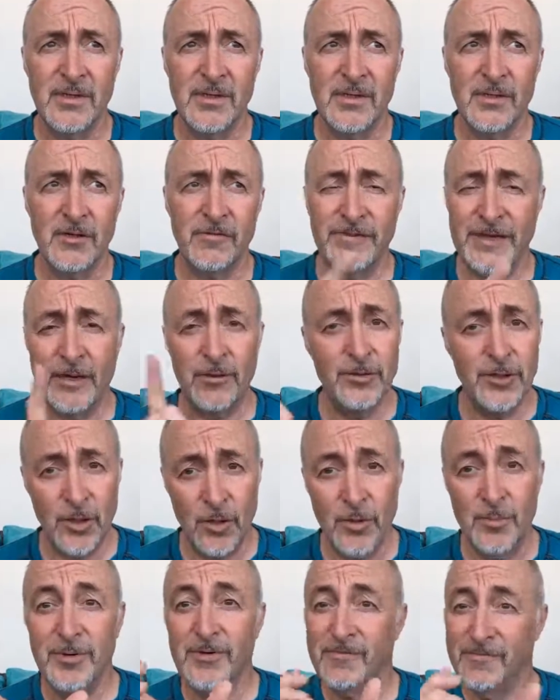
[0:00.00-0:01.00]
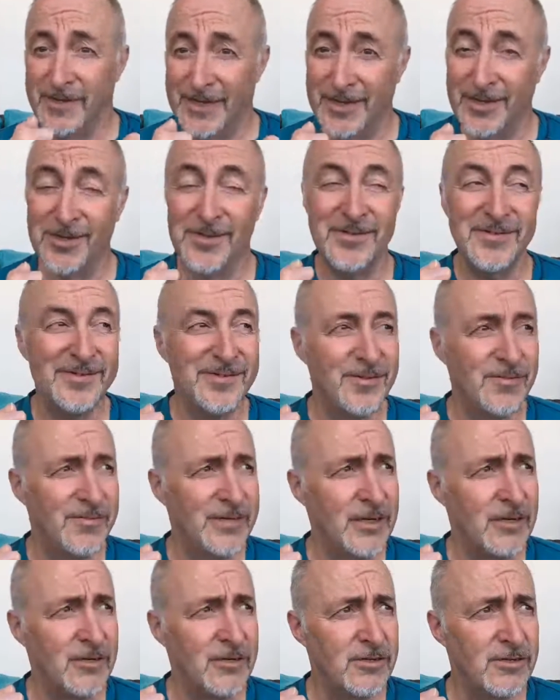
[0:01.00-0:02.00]
not philo do, but philo or
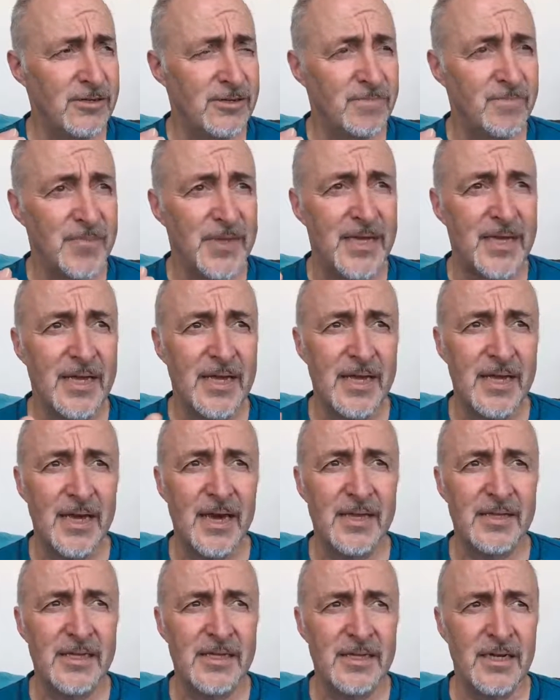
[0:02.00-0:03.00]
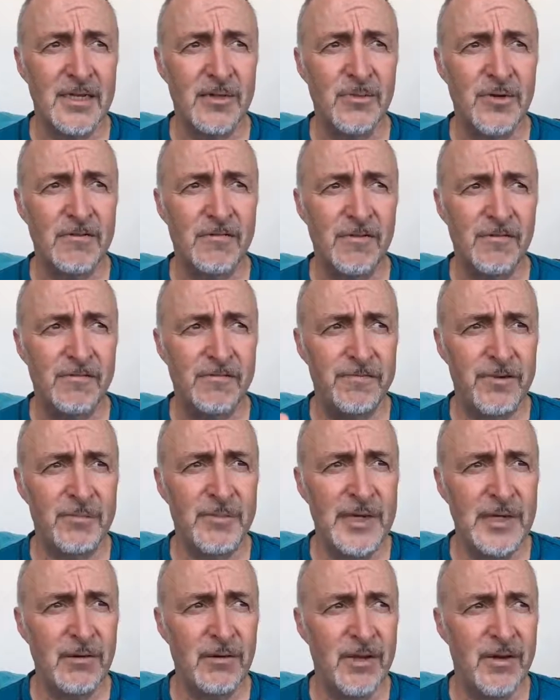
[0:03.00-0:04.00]
philos. And there's another one for
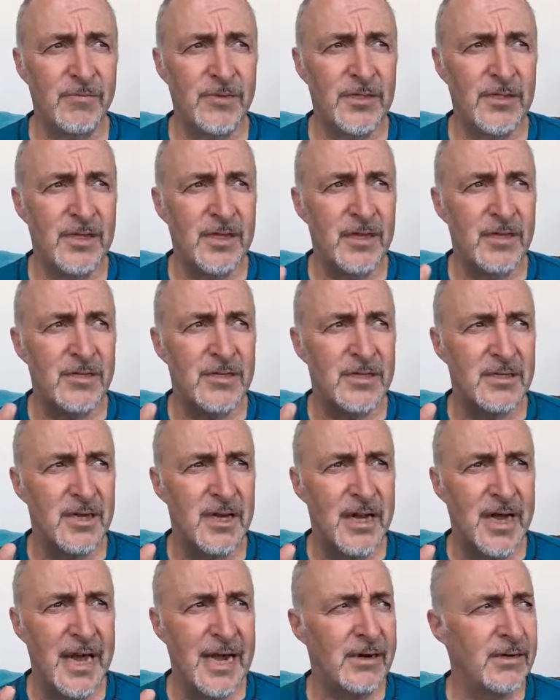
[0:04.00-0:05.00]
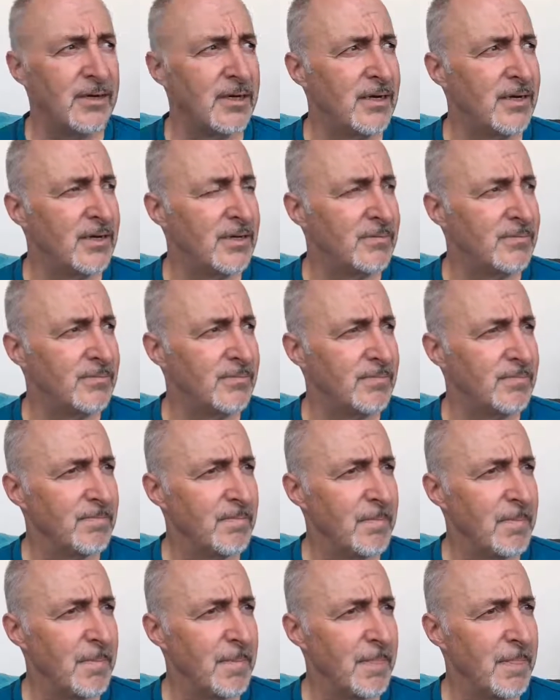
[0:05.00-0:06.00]
familial love, which I think is um,
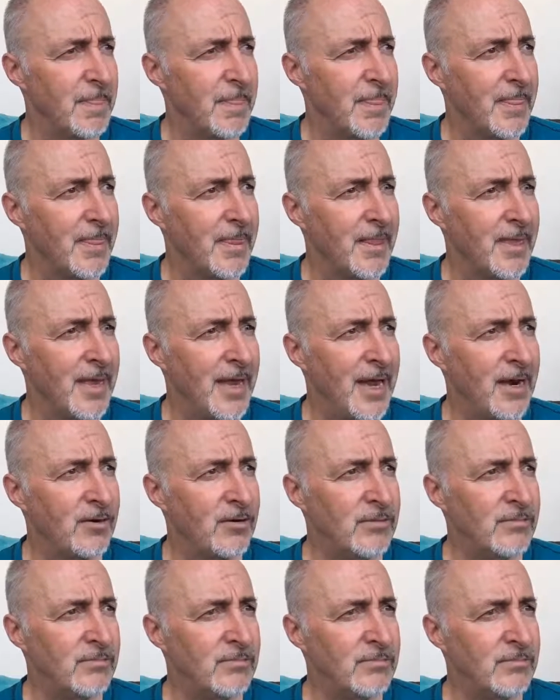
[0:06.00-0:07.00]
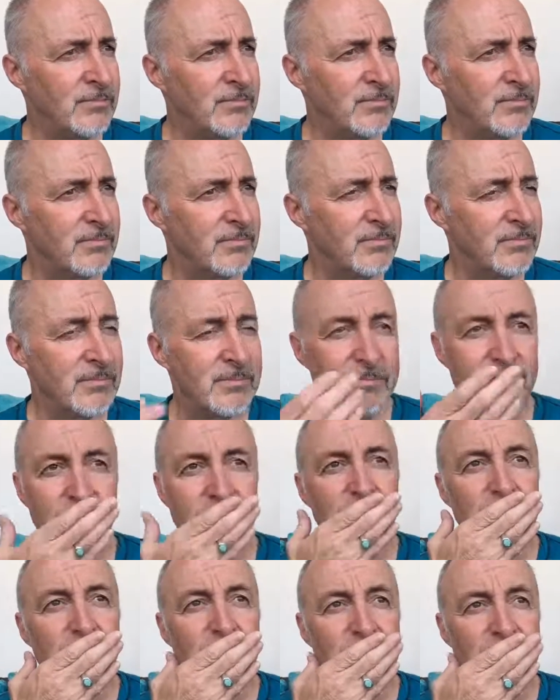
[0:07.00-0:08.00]
aram.
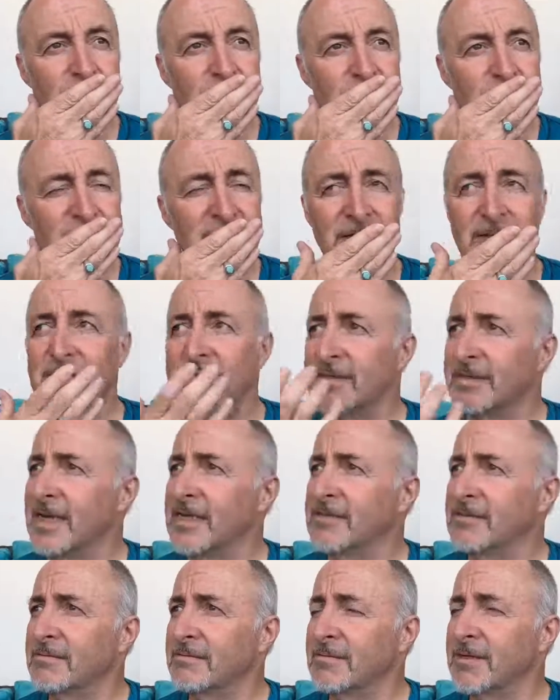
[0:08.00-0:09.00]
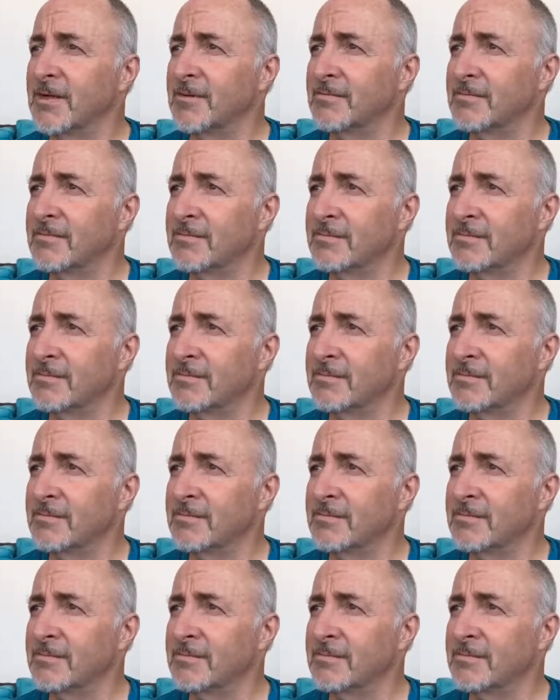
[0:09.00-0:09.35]
No, that's that's no.